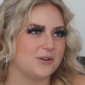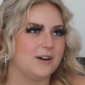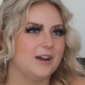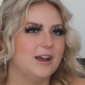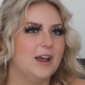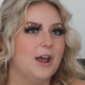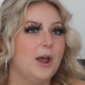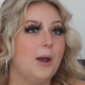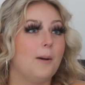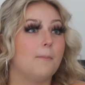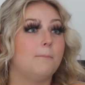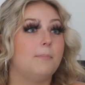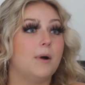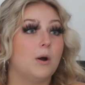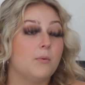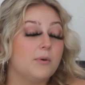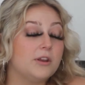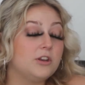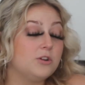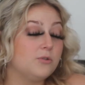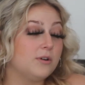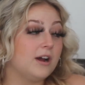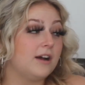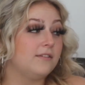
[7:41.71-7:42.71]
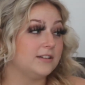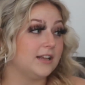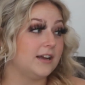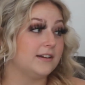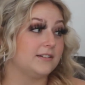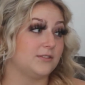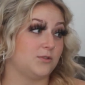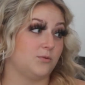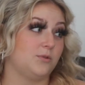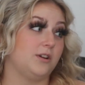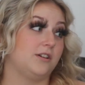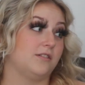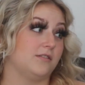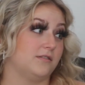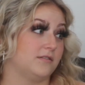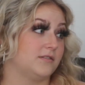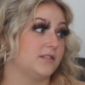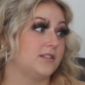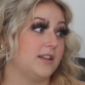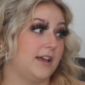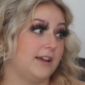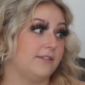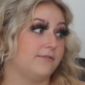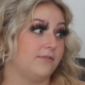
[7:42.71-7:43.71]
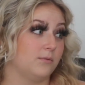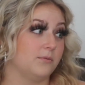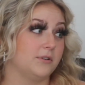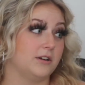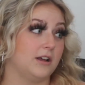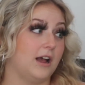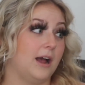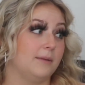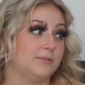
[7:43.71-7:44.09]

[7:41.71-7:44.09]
Fine. But we do have a lot of tweakers, like, for real.